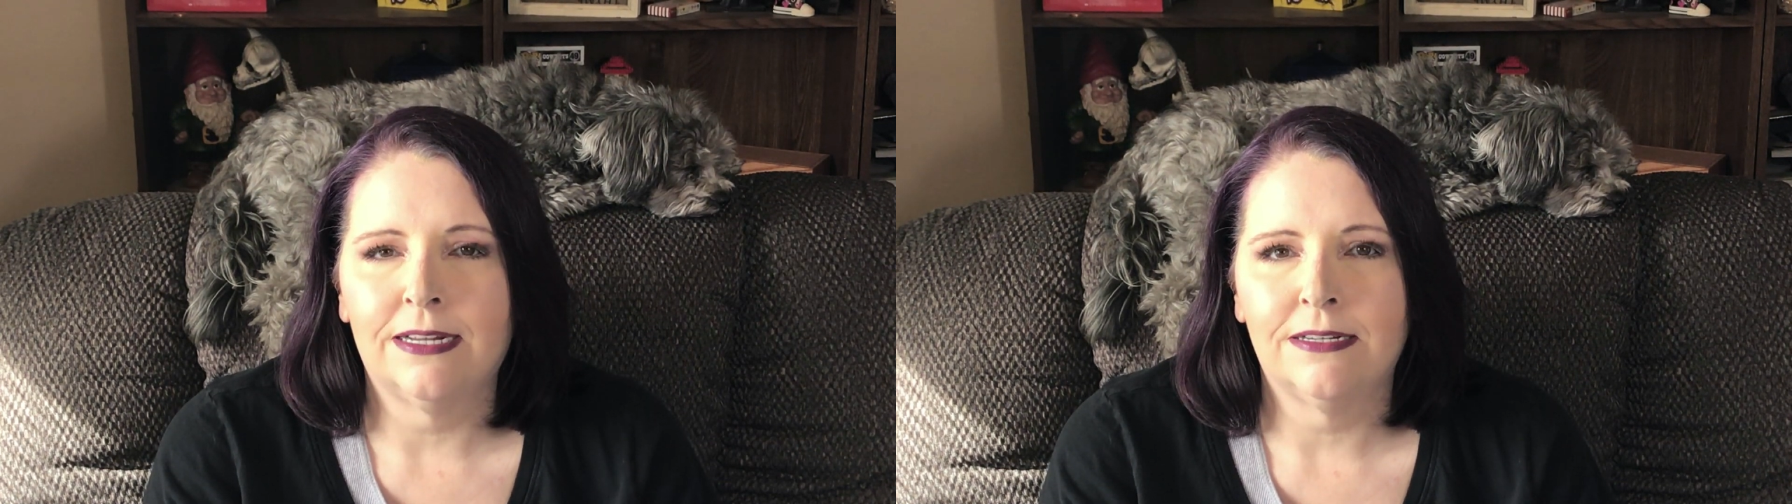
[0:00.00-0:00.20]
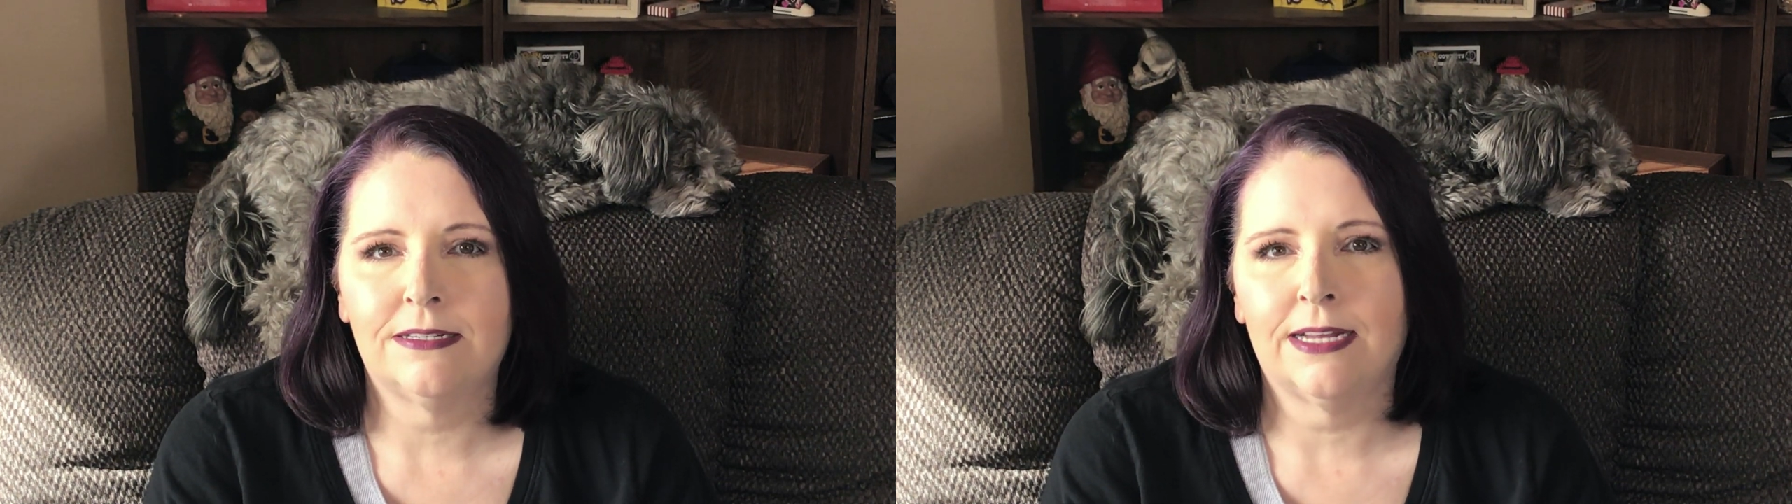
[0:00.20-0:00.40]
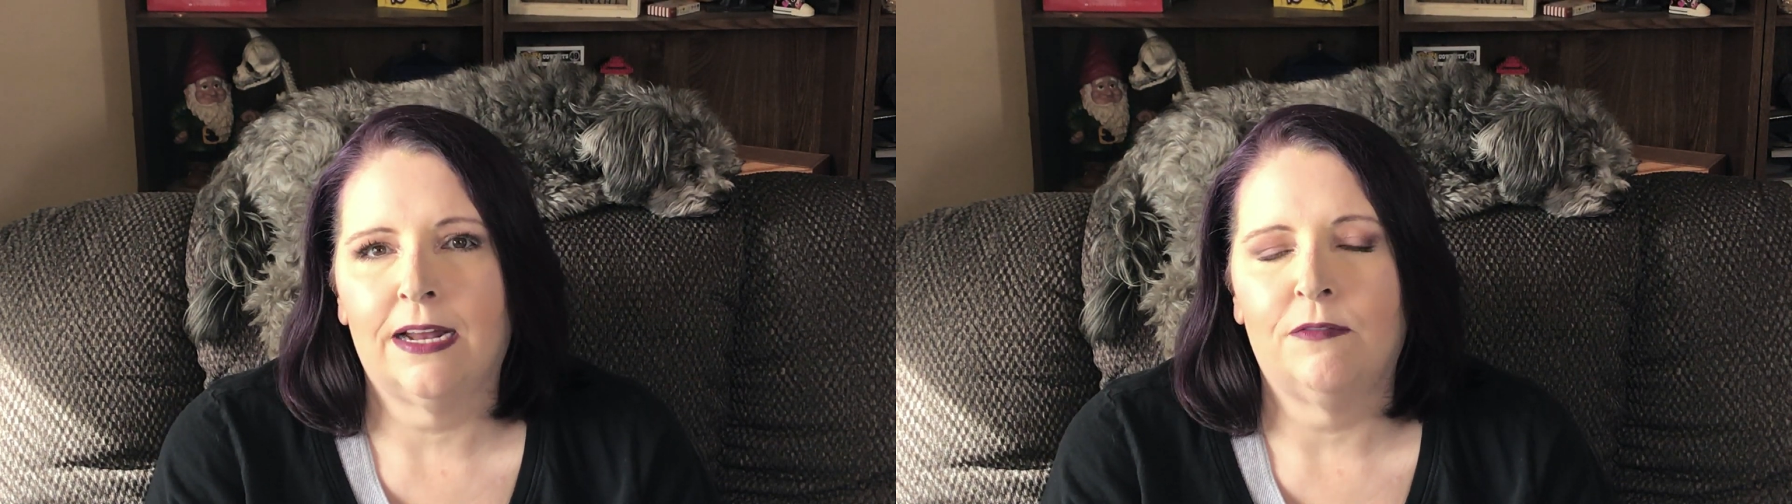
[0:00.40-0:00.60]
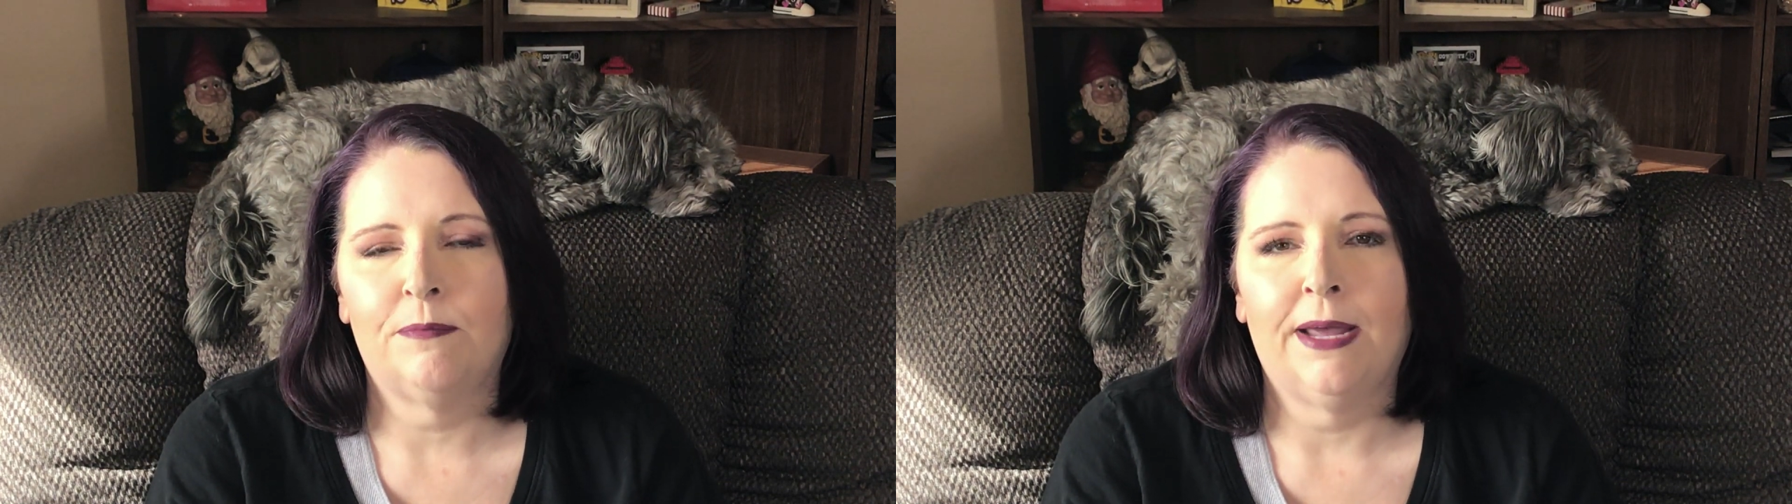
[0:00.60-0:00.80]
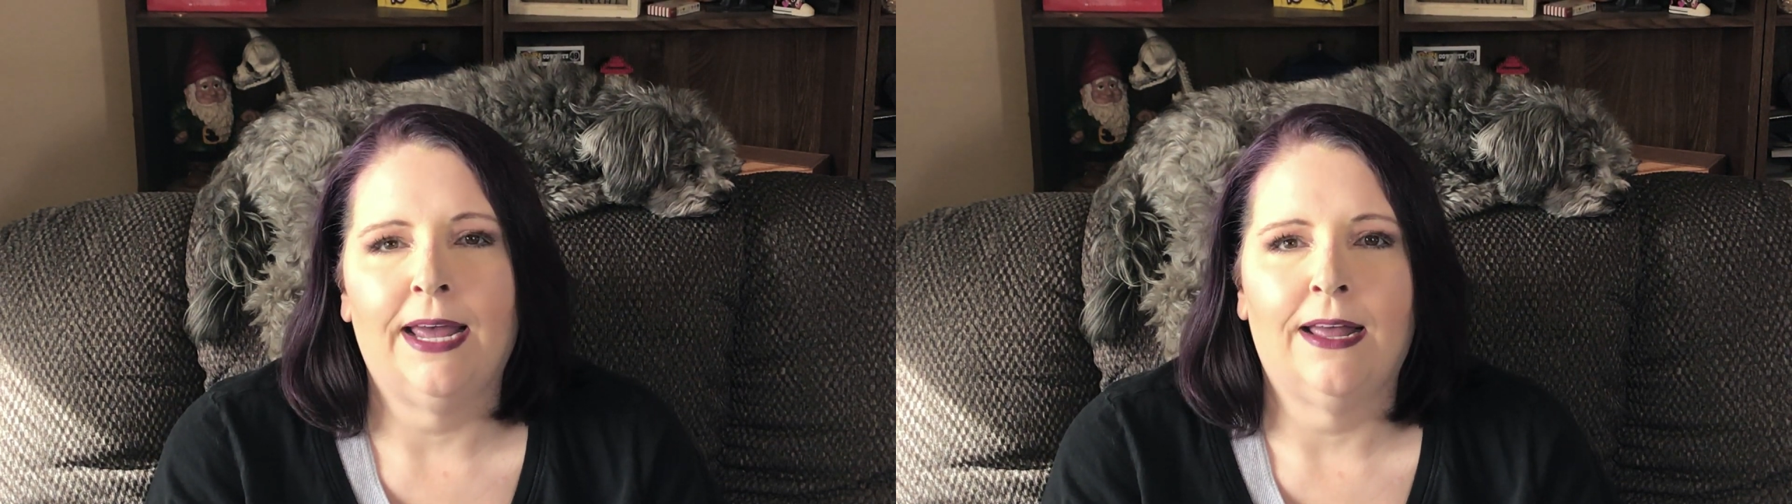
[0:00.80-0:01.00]
instead
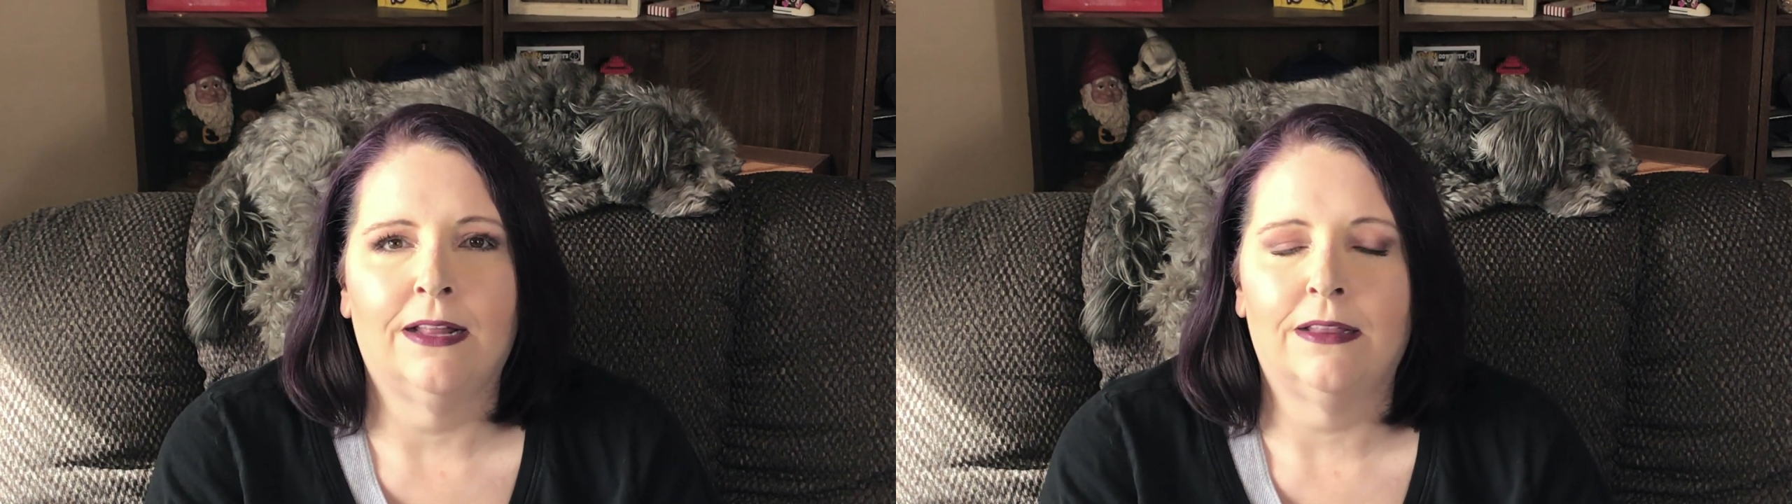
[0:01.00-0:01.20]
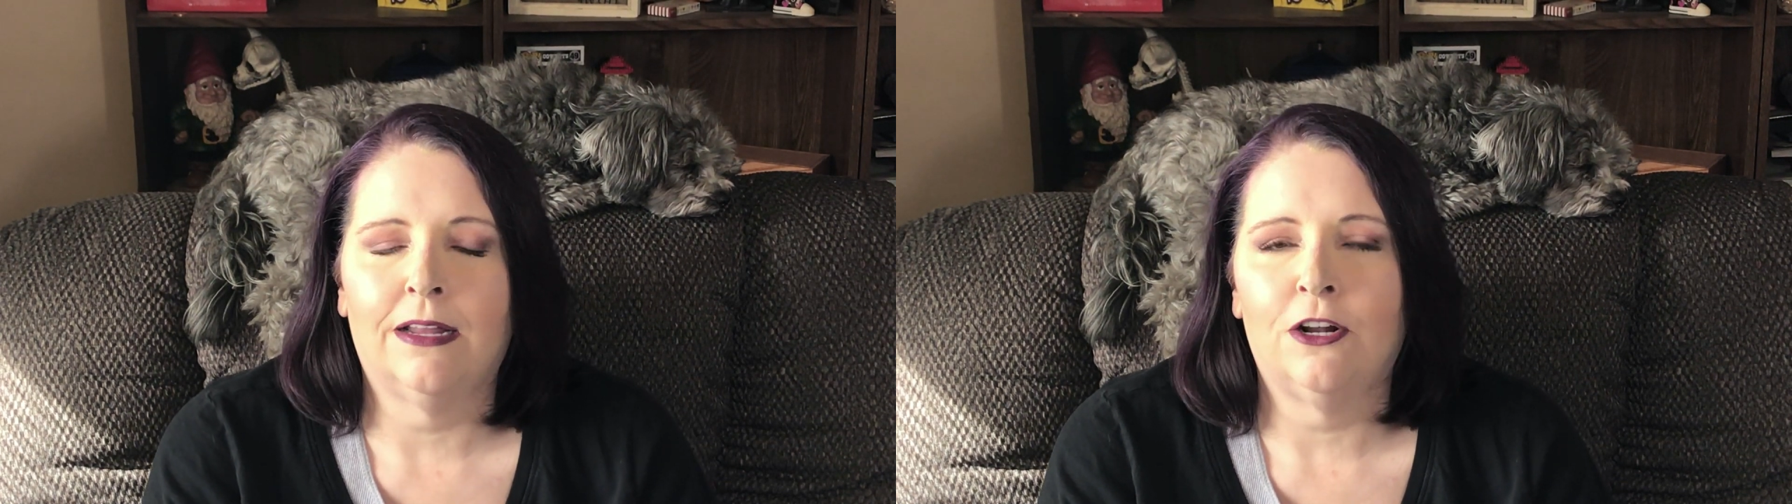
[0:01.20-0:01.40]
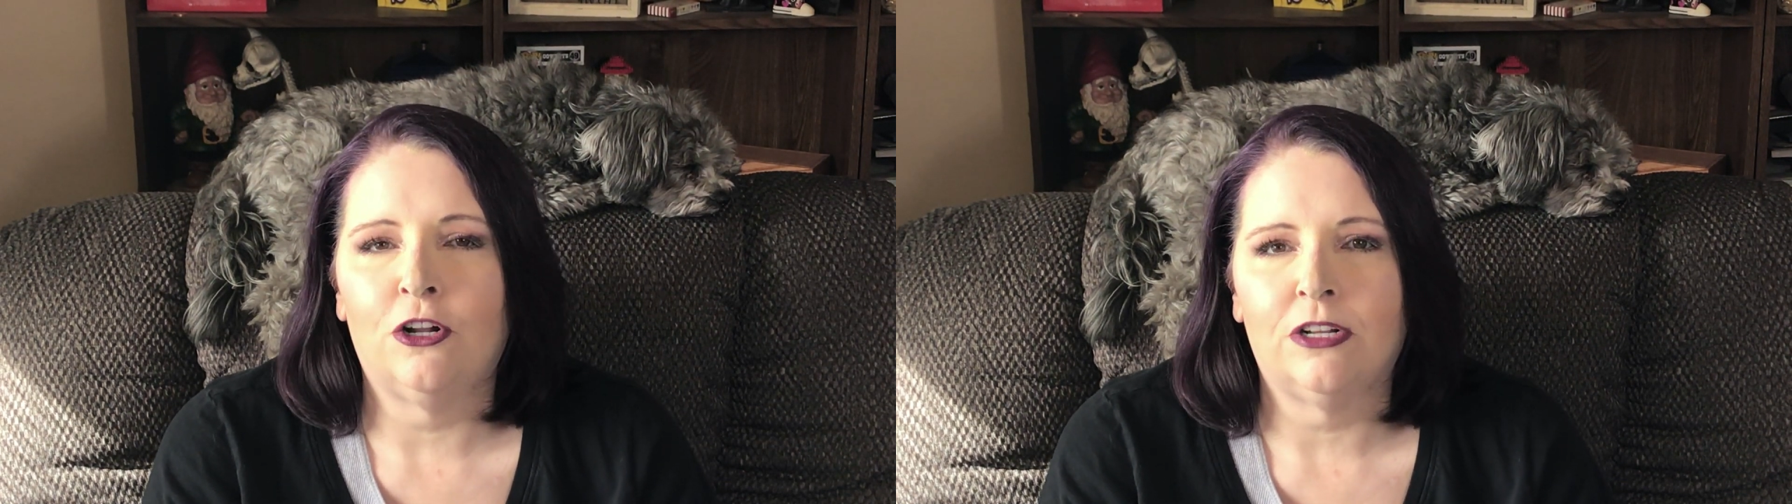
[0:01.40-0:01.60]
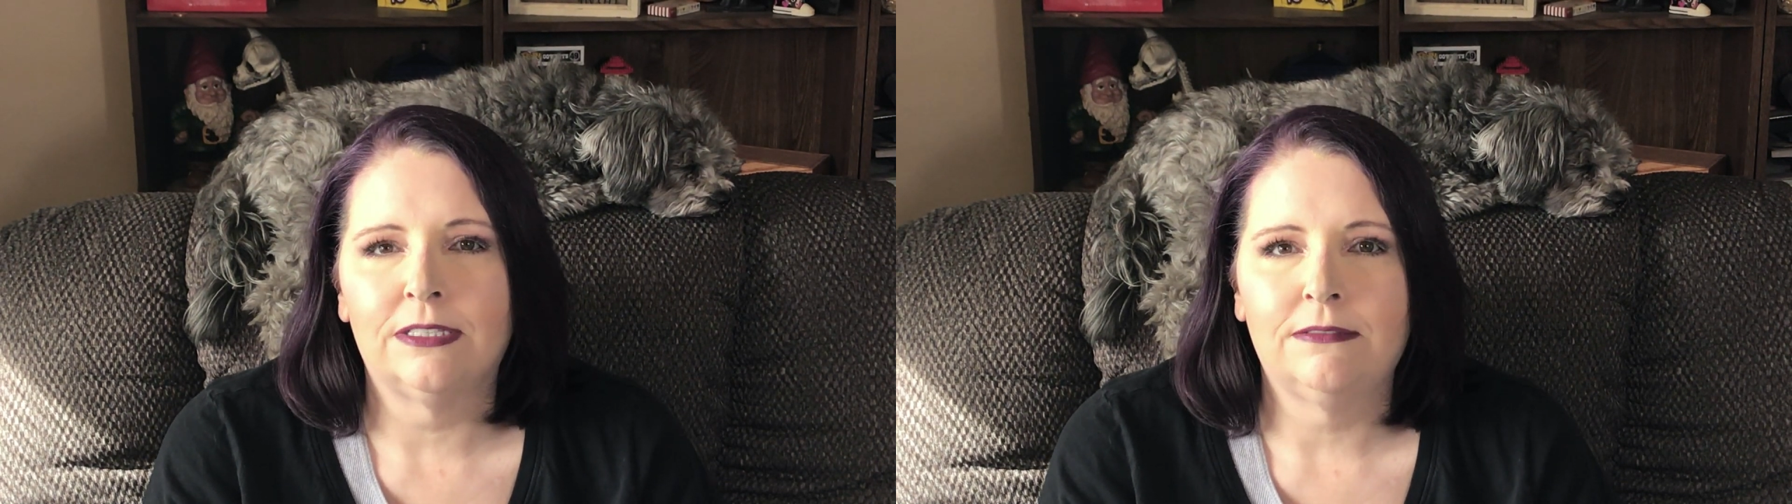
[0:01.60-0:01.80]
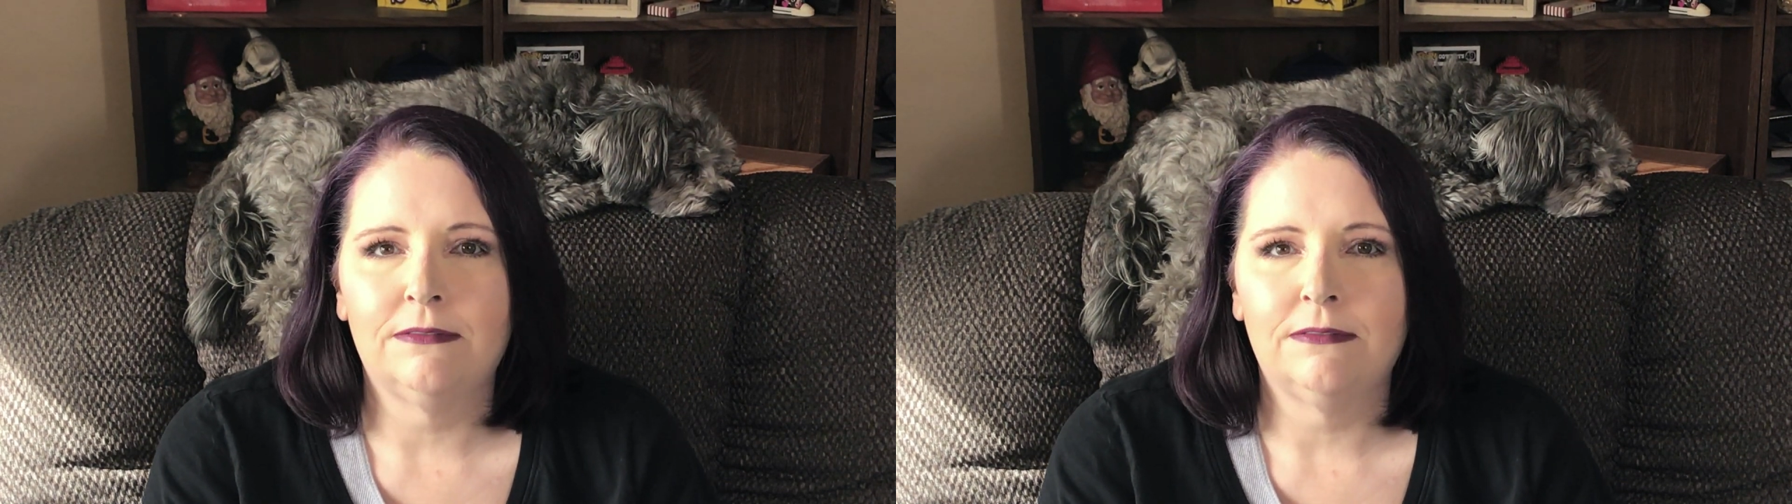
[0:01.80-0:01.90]
of being little